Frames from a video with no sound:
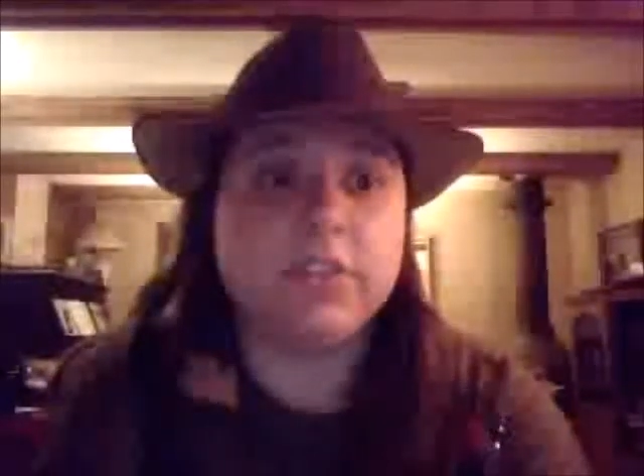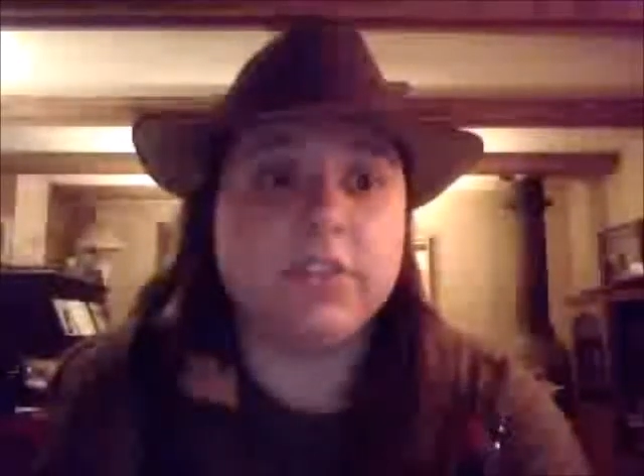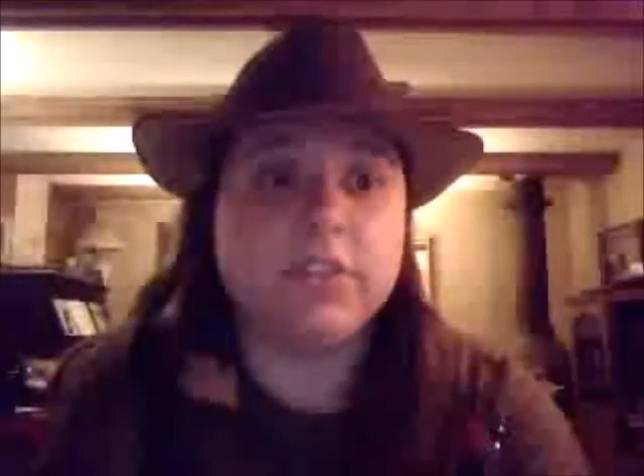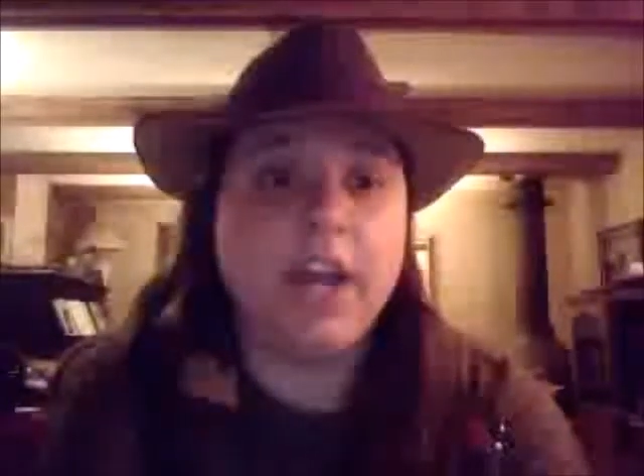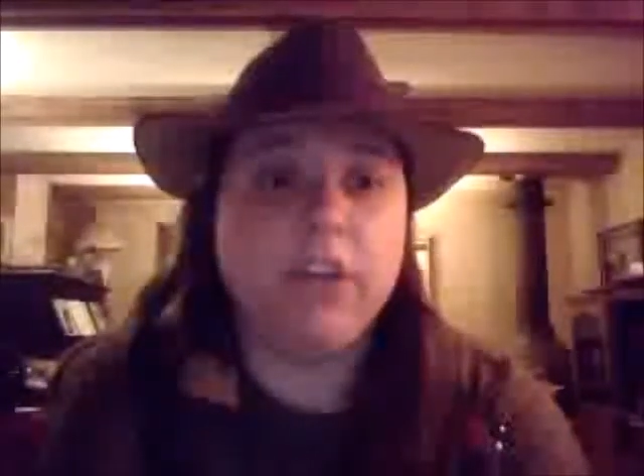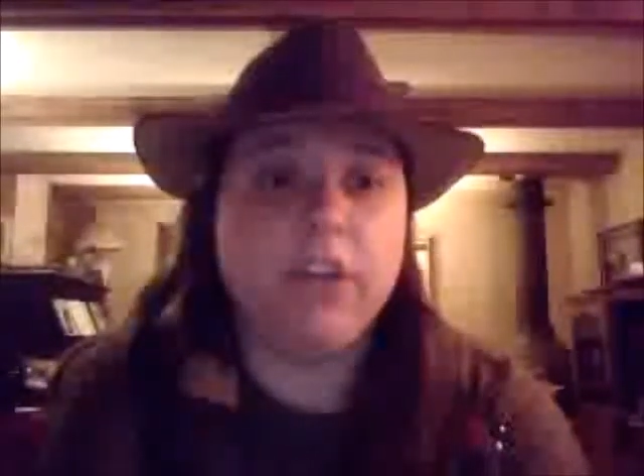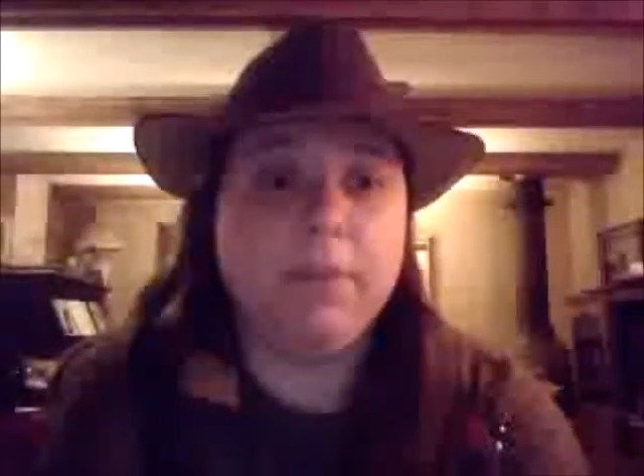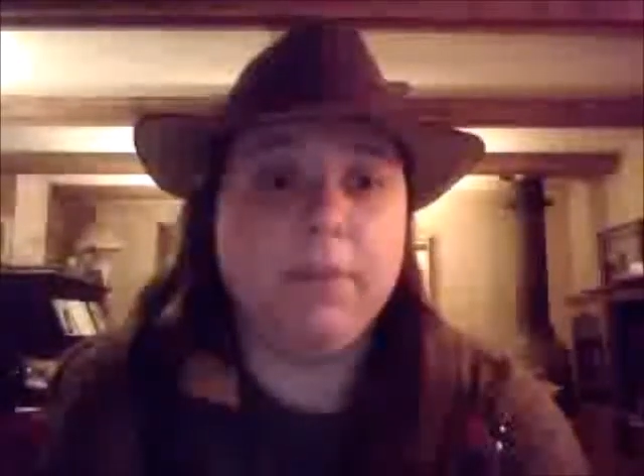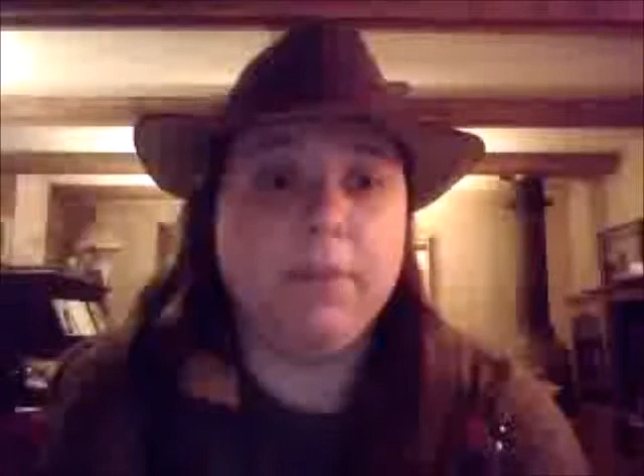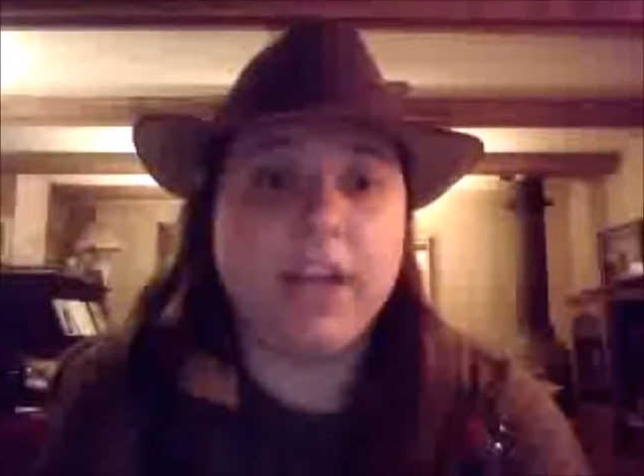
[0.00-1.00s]
and are immediately
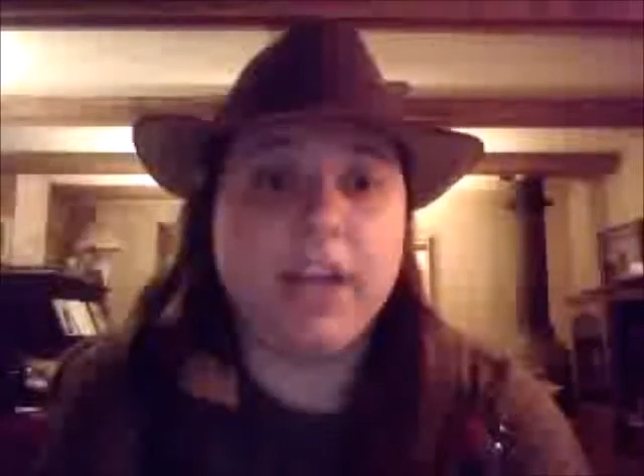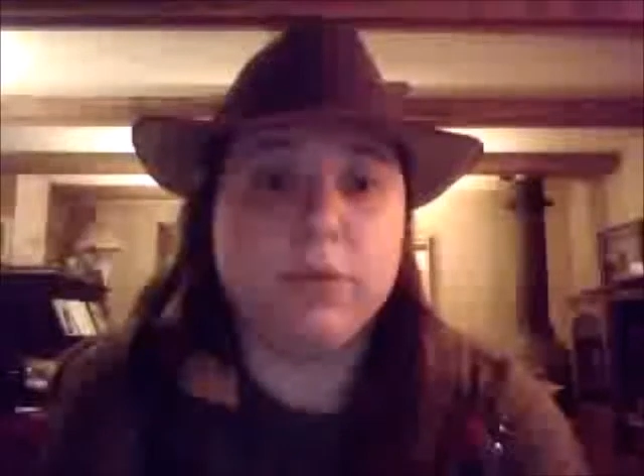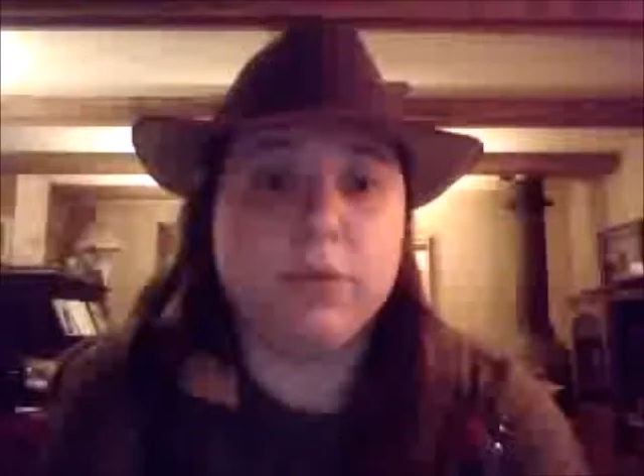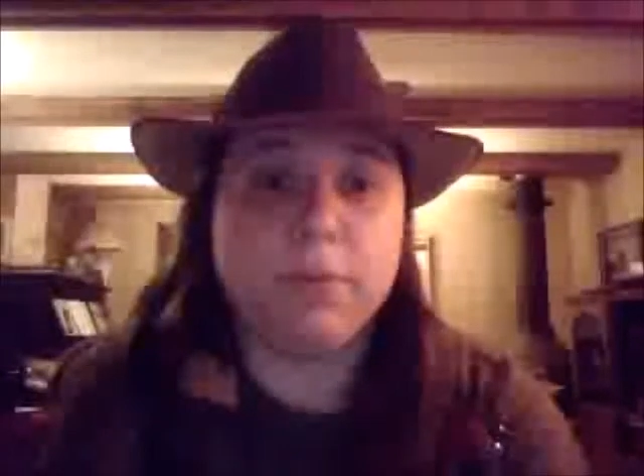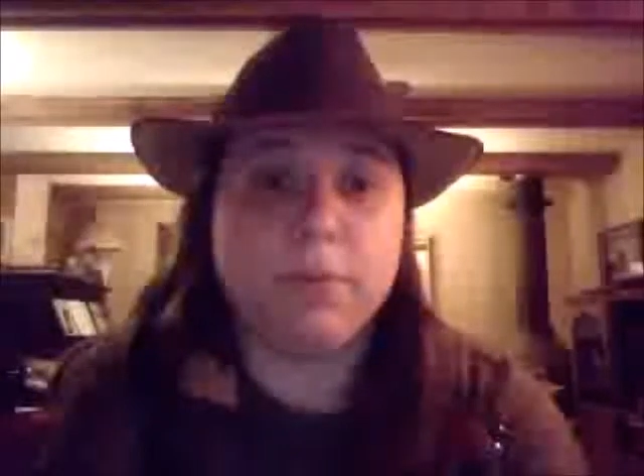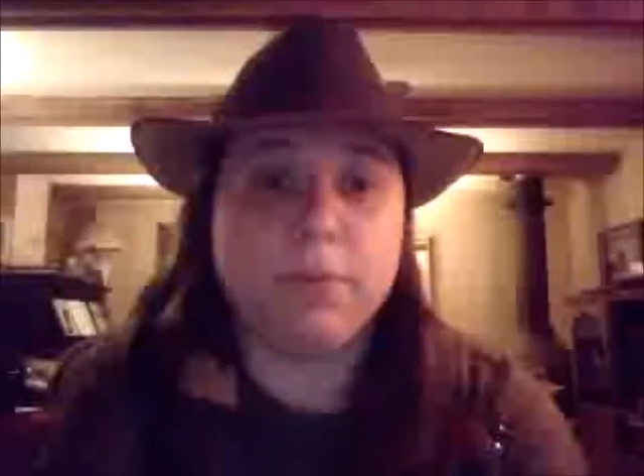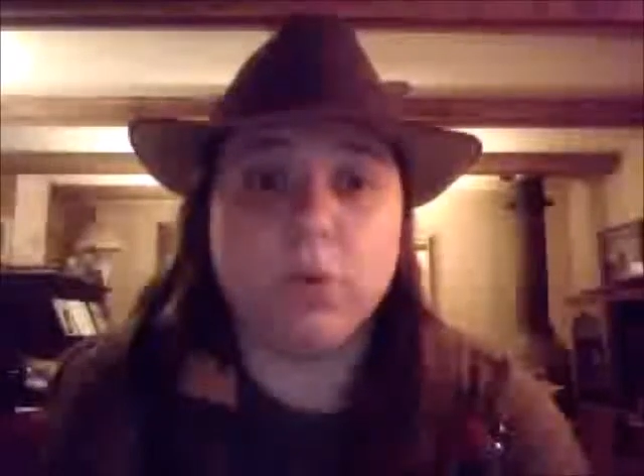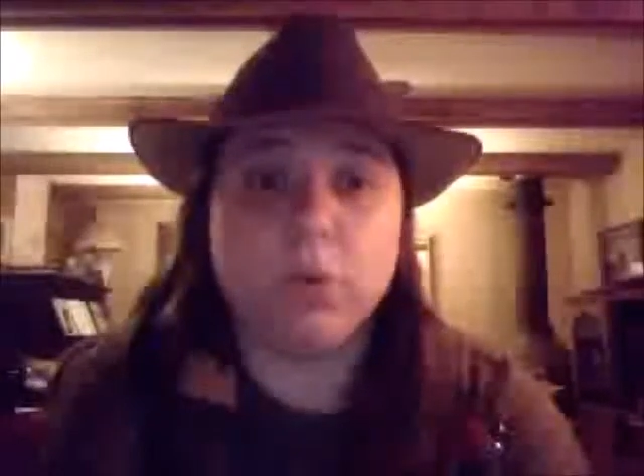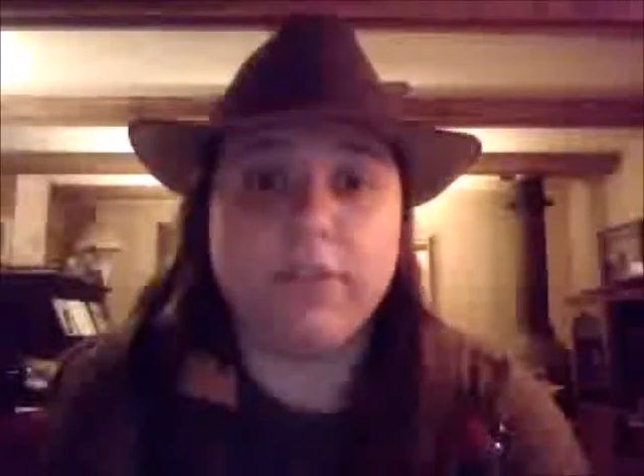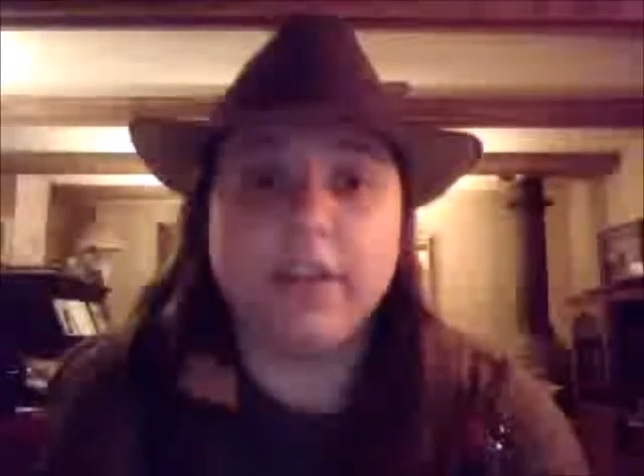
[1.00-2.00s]
captured by Warvik.